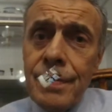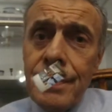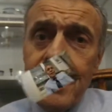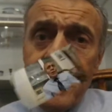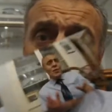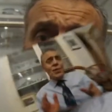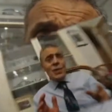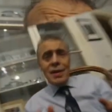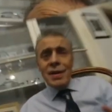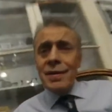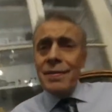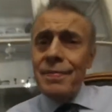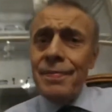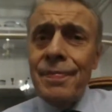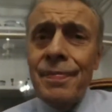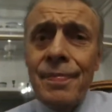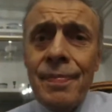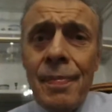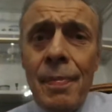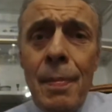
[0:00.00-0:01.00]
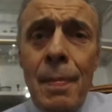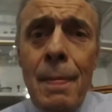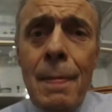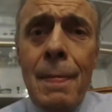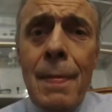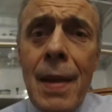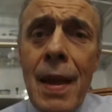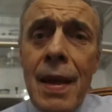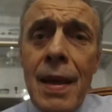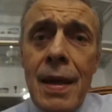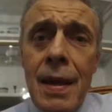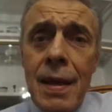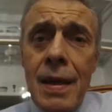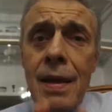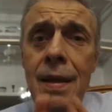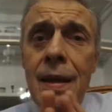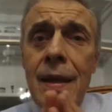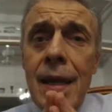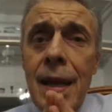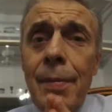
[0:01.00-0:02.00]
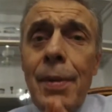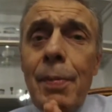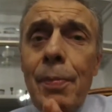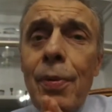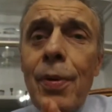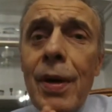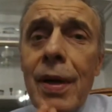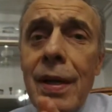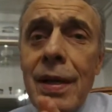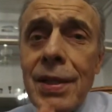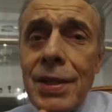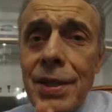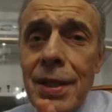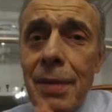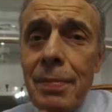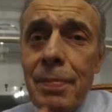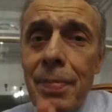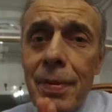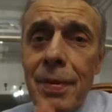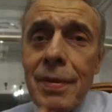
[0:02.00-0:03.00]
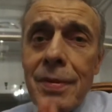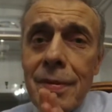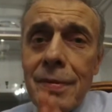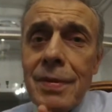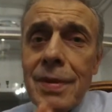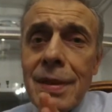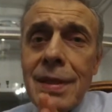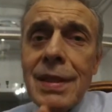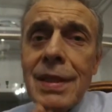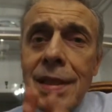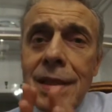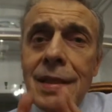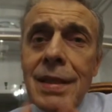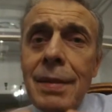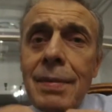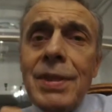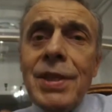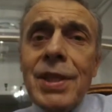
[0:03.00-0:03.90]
Look, let me put it as simple, let me